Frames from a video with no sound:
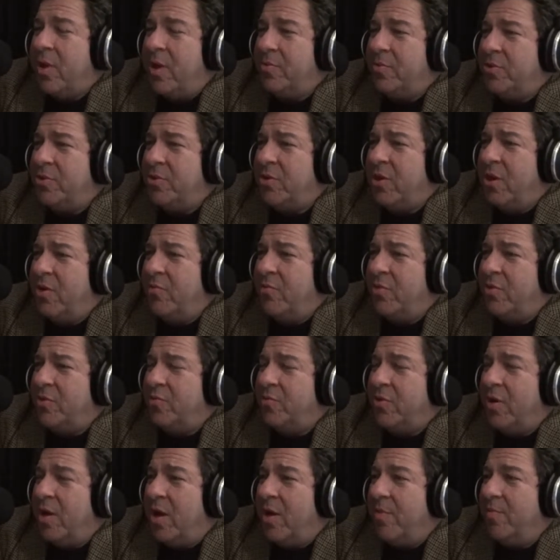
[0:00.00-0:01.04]
Brahm's son
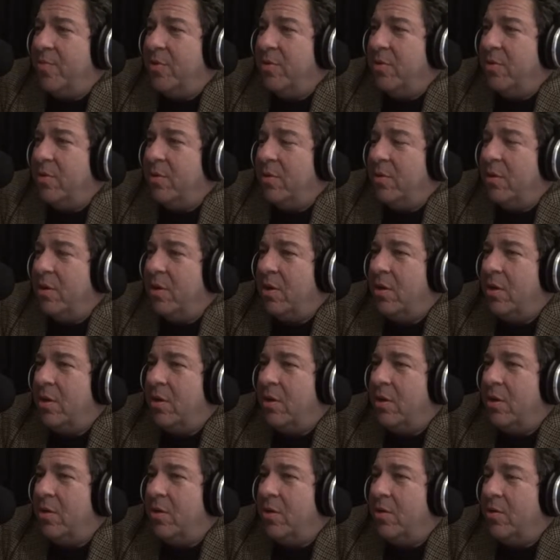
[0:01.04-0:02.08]
was robbed,
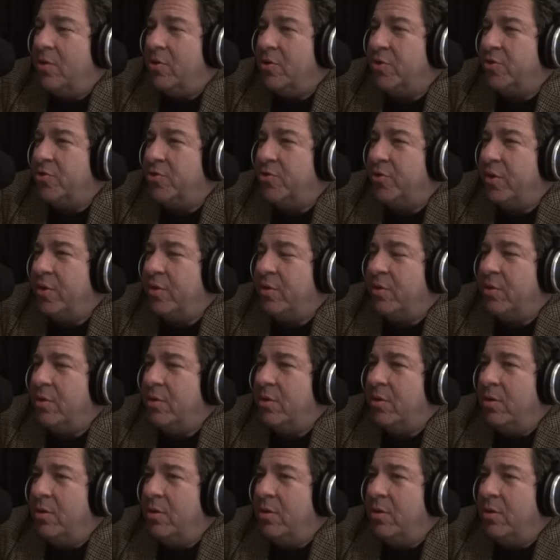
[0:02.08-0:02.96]
on the street.